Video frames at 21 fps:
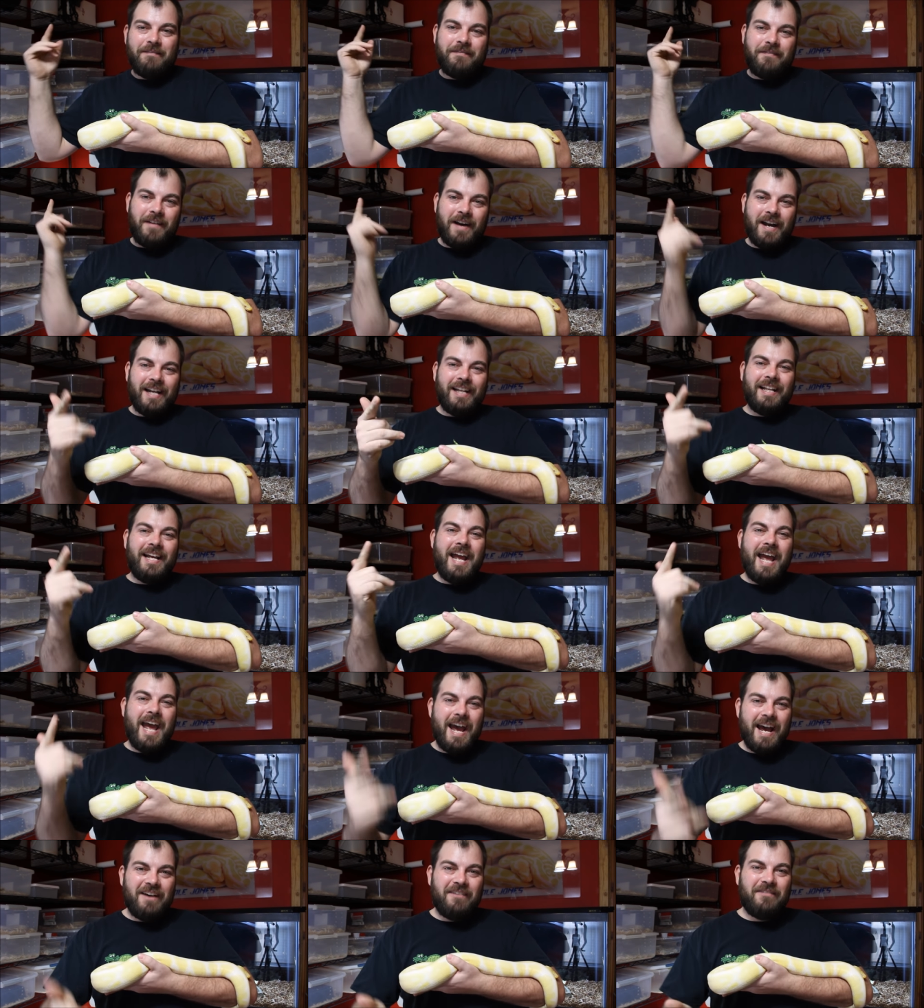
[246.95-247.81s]
finally
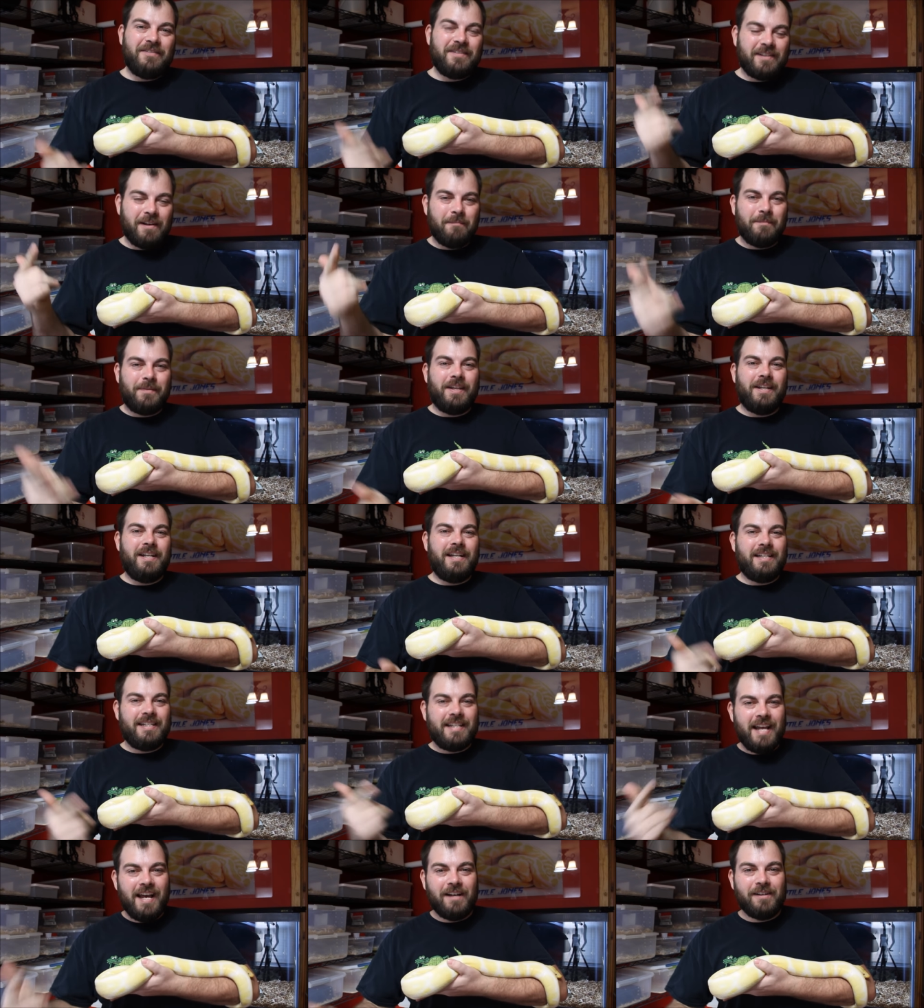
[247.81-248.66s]
have something
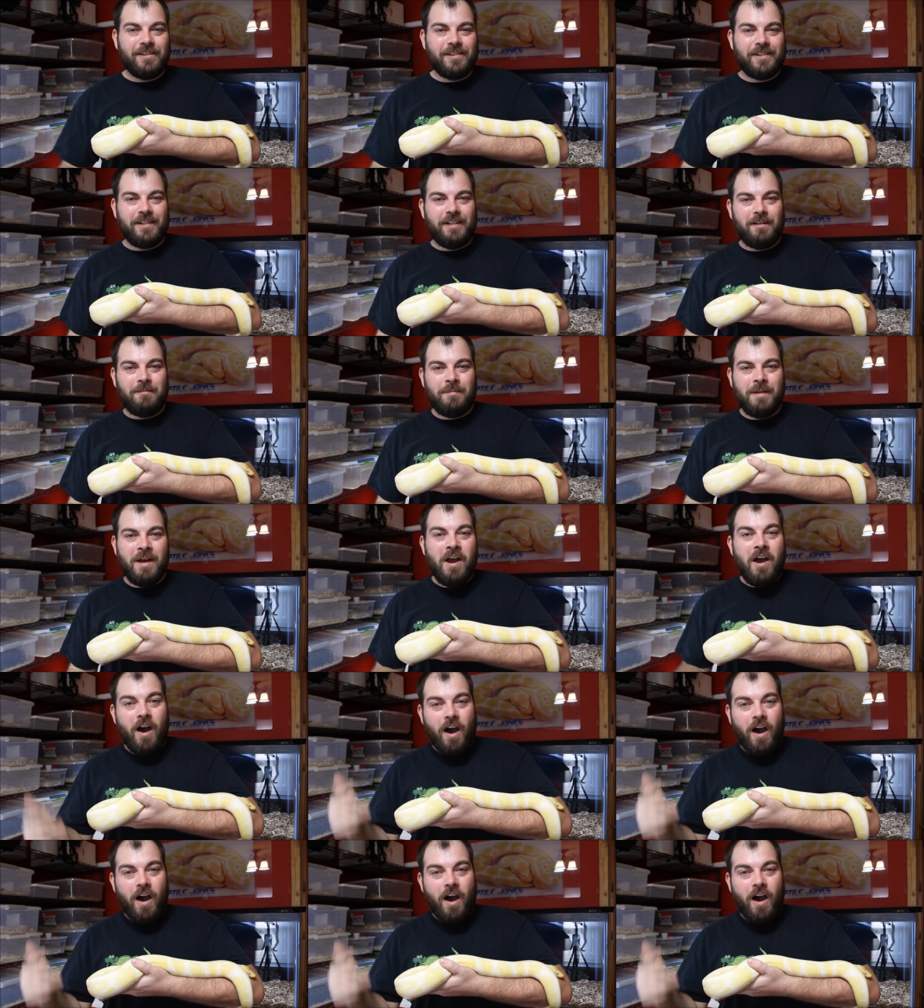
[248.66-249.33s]
that tells them